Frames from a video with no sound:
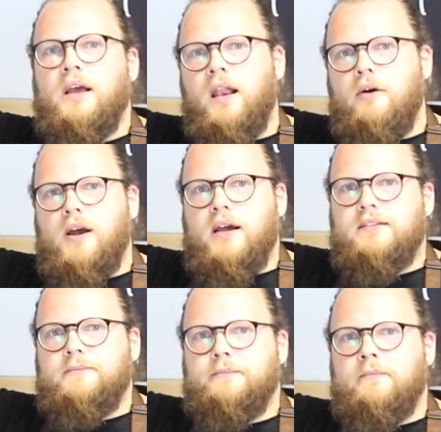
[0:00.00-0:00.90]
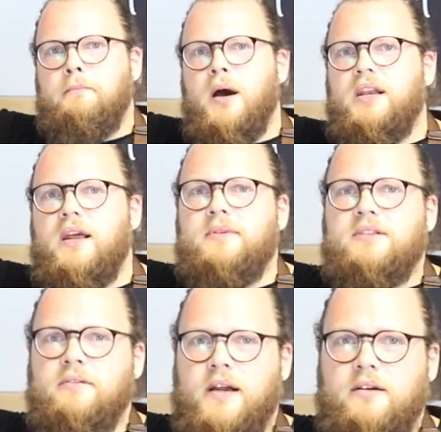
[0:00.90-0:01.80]
Hello guys, my name is
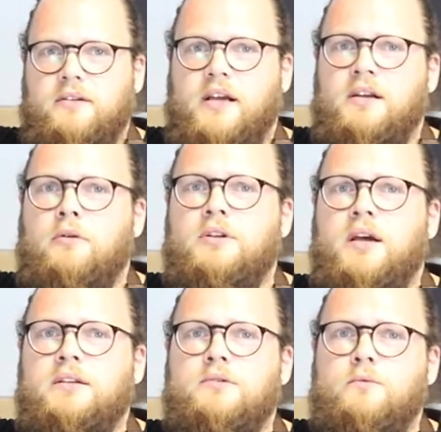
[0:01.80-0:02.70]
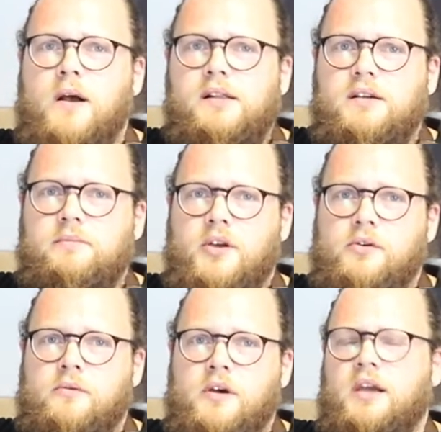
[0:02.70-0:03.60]
Gregory and I would like to welcome
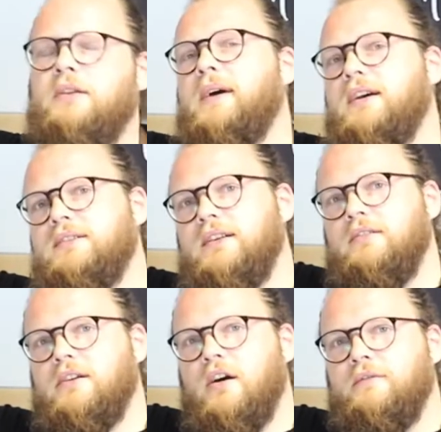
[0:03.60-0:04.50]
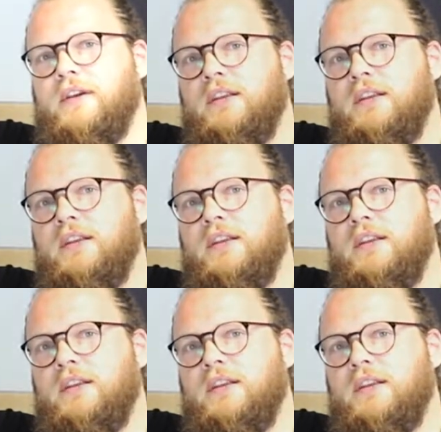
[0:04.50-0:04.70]
you in Mastello Coffee